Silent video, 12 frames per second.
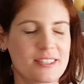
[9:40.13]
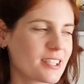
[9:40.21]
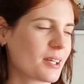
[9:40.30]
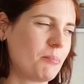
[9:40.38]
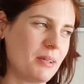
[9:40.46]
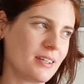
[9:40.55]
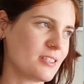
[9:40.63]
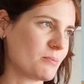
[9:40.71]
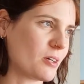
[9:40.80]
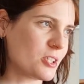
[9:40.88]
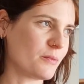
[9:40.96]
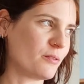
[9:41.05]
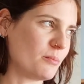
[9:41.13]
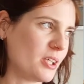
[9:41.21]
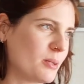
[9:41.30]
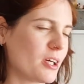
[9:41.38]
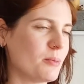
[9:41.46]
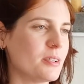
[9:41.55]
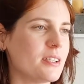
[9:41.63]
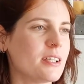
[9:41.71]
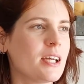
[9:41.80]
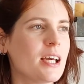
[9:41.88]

like a big inspiration for me at the moment.